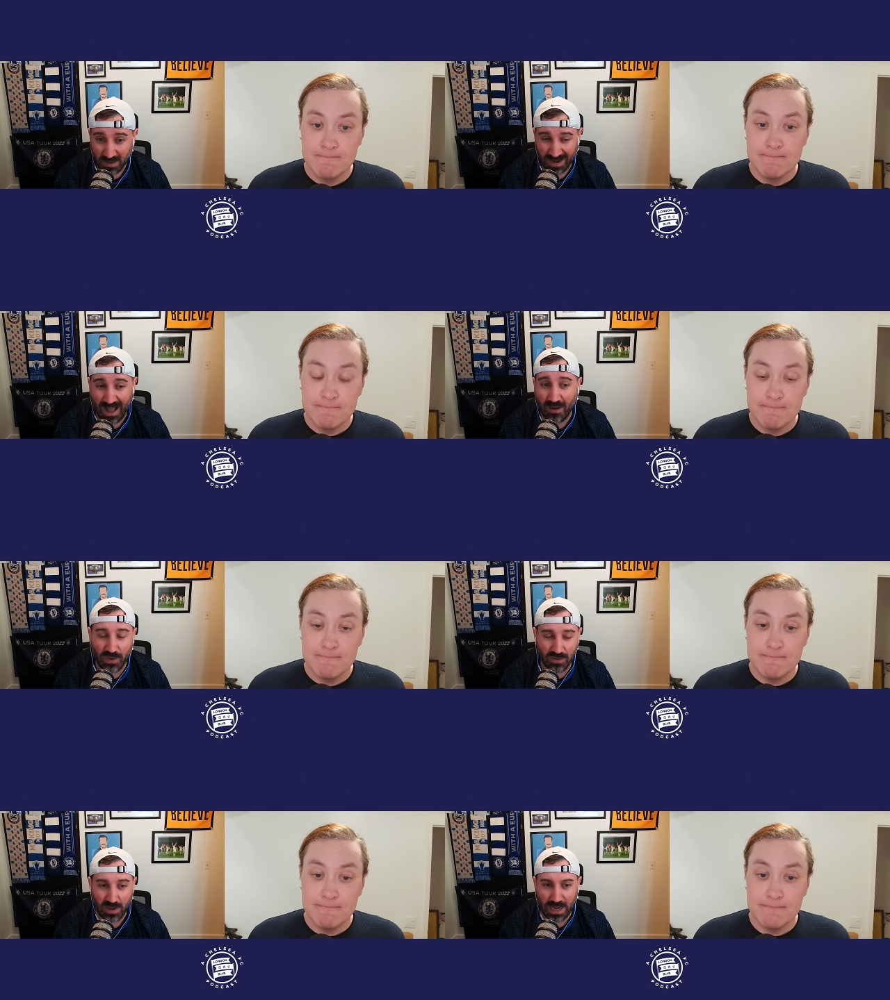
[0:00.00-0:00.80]
Speaker 1: Like
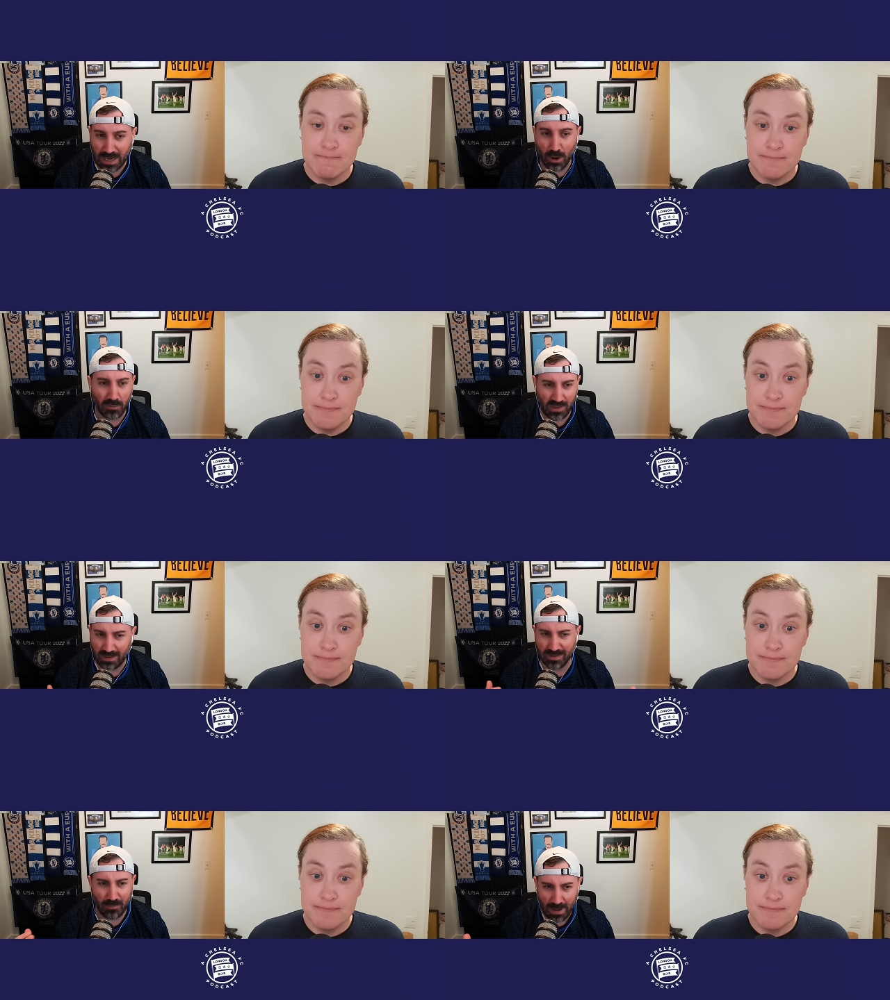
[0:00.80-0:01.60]
obviously he knows
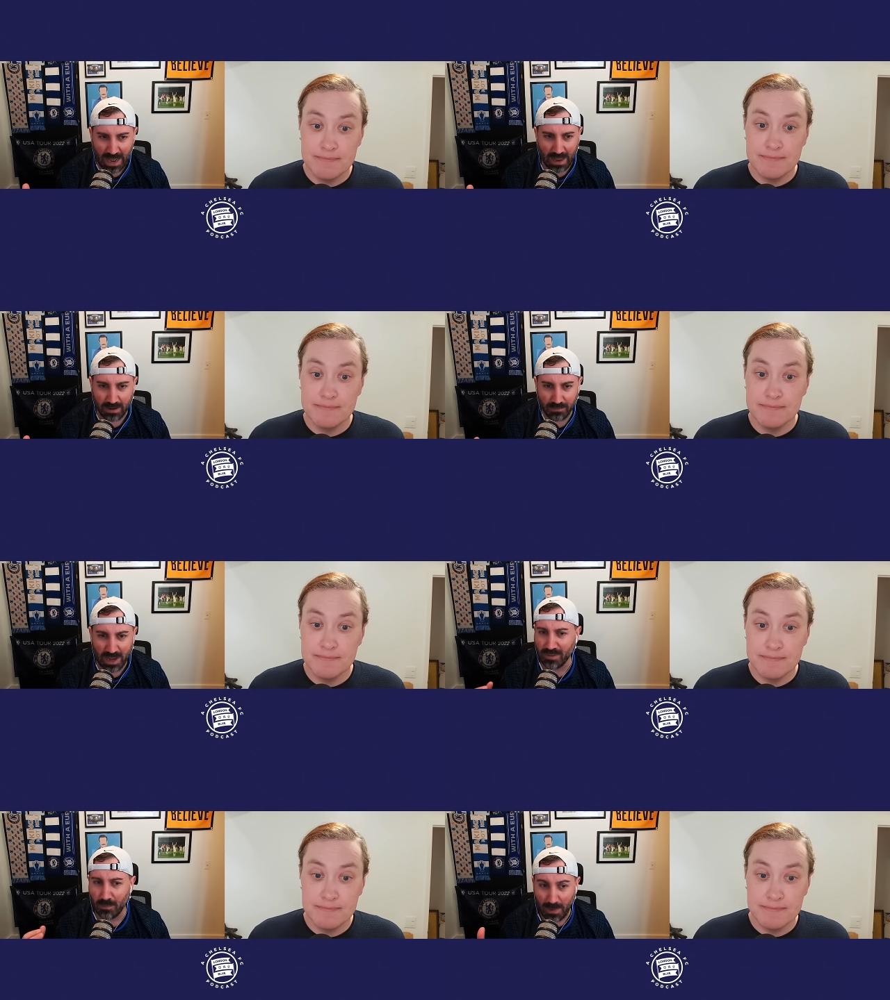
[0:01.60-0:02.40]
he's the man.
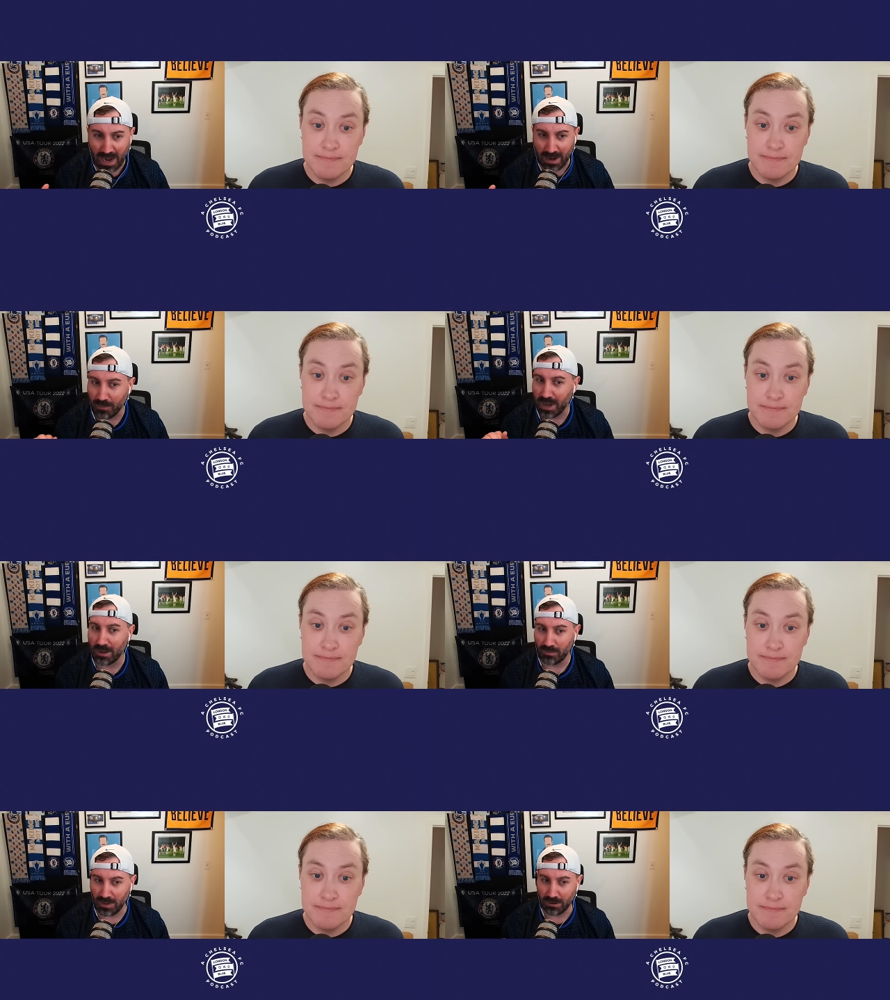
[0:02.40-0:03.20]
Being the man and
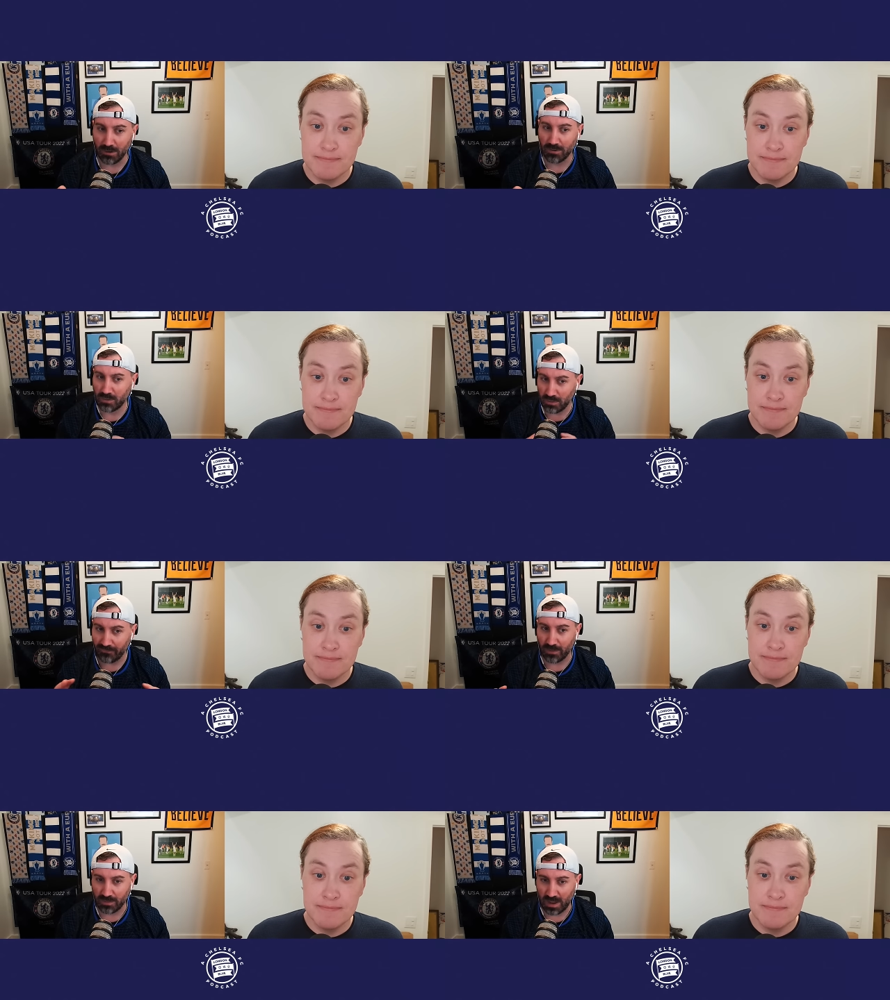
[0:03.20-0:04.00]
being a leader are two
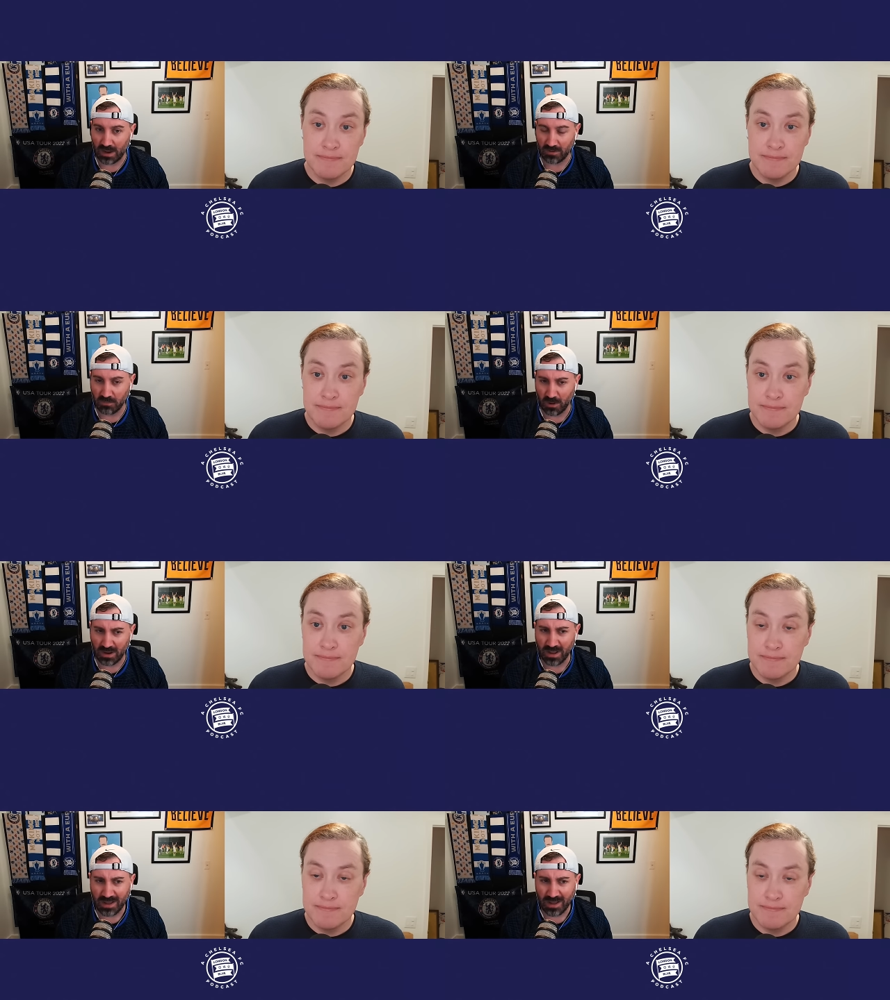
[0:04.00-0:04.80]
different things,
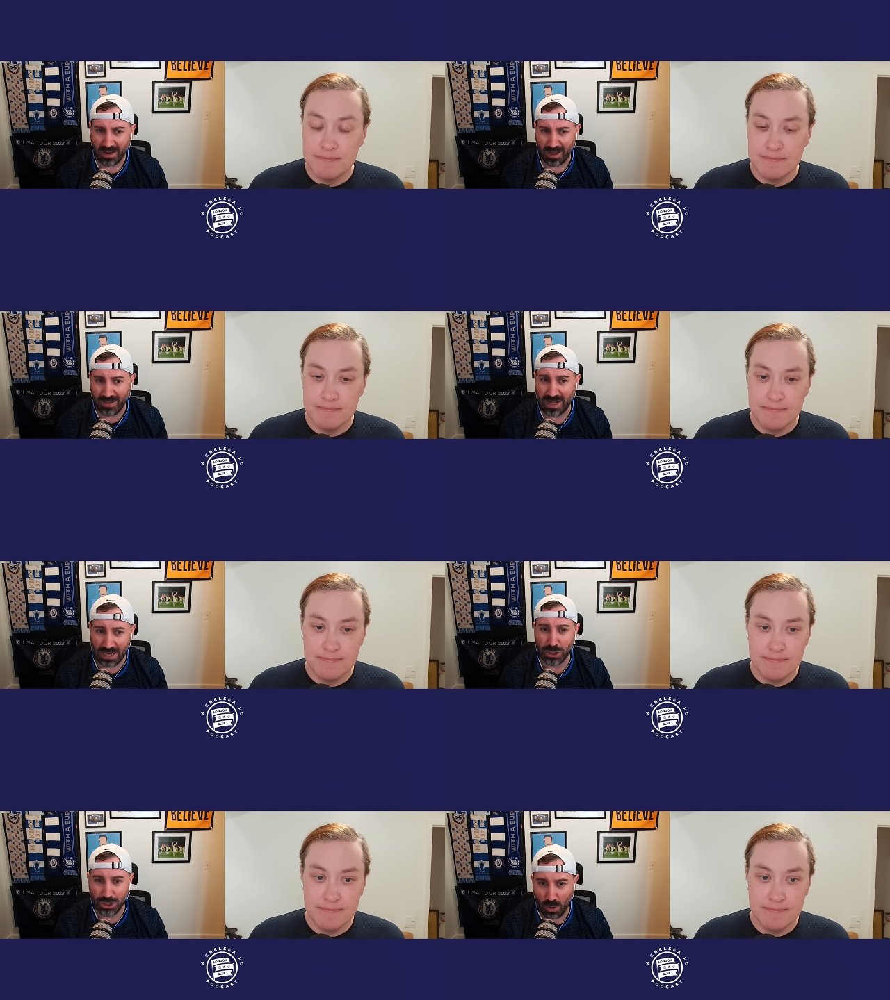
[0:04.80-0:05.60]
but I think
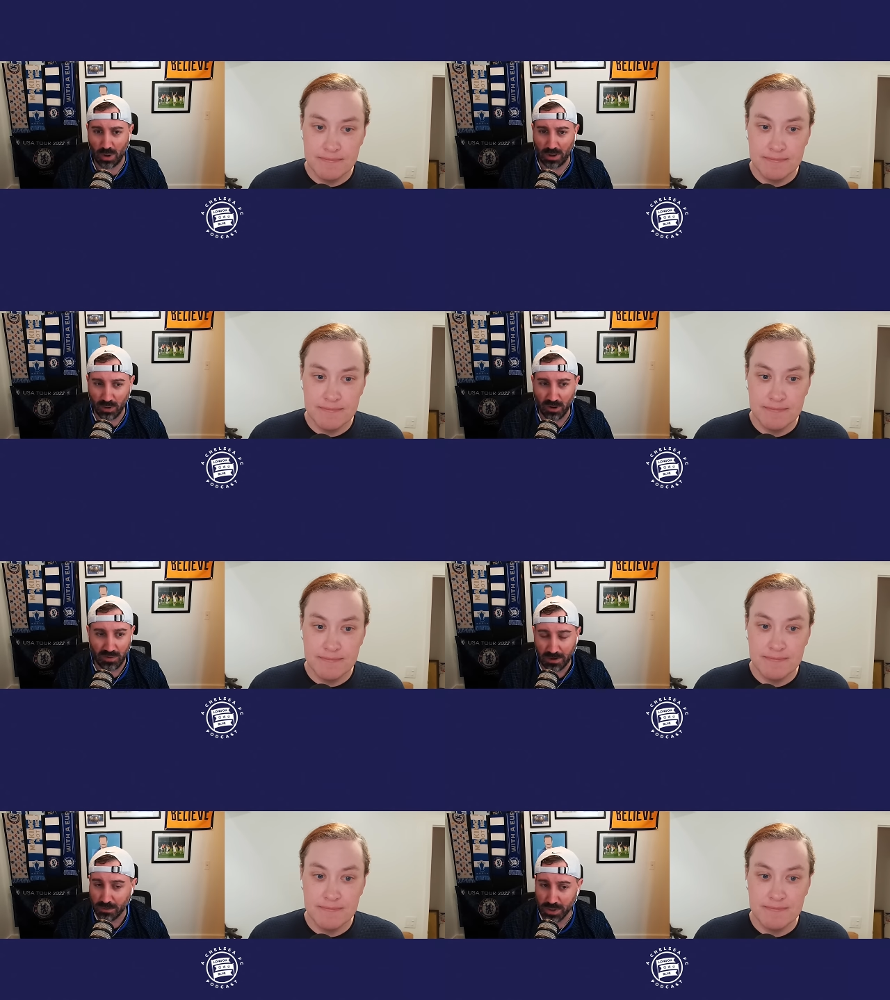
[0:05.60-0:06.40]
he's showing real
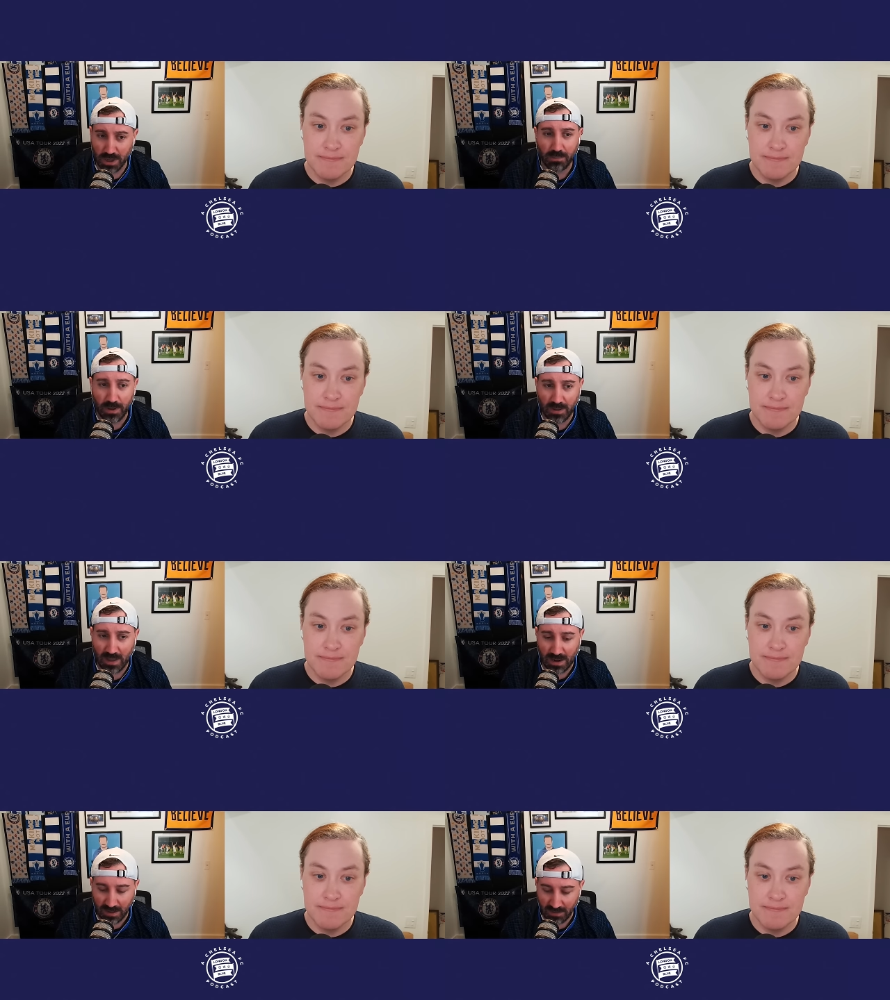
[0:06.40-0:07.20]
leadership. And
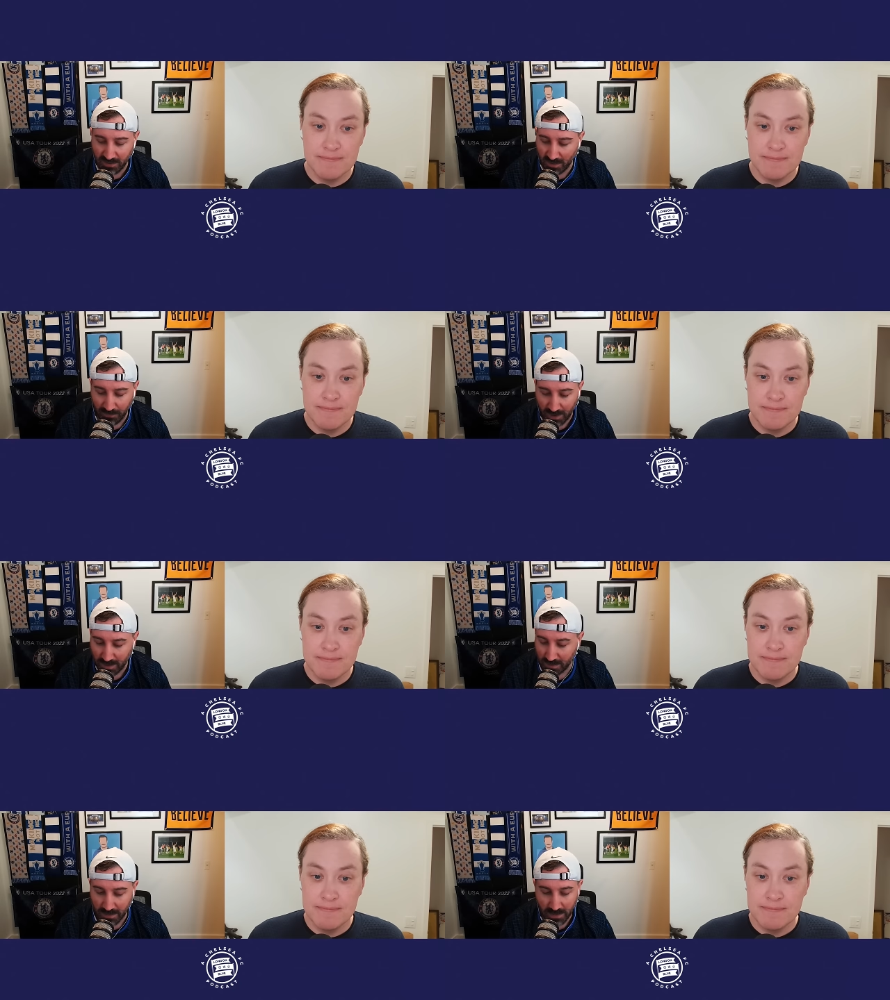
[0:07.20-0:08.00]
that is something